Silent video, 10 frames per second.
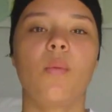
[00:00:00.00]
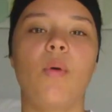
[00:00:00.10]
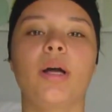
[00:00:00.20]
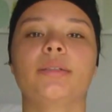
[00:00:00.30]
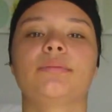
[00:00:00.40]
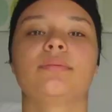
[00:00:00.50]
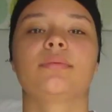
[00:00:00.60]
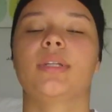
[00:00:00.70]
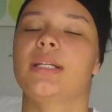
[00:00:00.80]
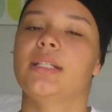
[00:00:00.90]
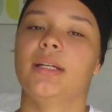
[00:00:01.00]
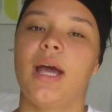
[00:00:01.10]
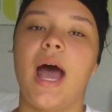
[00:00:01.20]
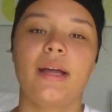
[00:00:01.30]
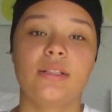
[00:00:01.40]
1, it didn't.
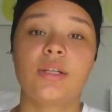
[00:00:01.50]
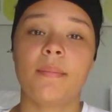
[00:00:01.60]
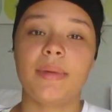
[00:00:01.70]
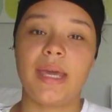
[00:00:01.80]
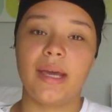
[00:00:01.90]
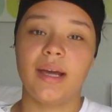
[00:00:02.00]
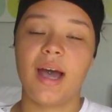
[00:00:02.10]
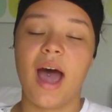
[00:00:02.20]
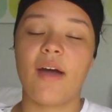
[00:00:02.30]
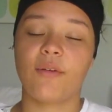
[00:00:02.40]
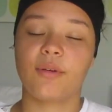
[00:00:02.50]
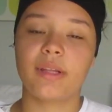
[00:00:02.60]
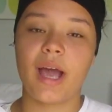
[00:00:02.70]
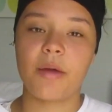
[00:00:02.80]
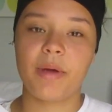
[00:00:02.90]
To me, I have a
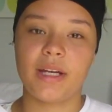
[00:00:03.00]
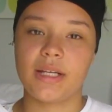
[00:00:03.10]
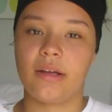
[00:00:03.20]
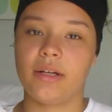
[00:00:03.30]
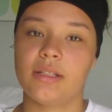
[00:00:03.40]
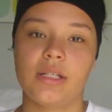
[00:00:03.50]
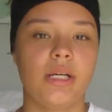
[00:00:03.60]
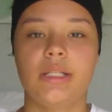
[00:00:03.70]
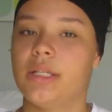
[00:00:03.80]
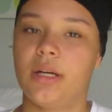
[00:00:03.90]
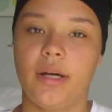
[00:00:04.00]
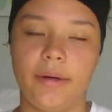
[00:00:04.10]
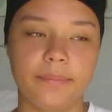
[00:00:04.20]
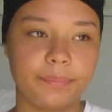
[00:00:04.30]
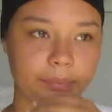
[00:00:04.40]
really high pain tolerance. It didn't
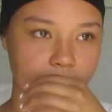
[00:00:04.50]
hurt.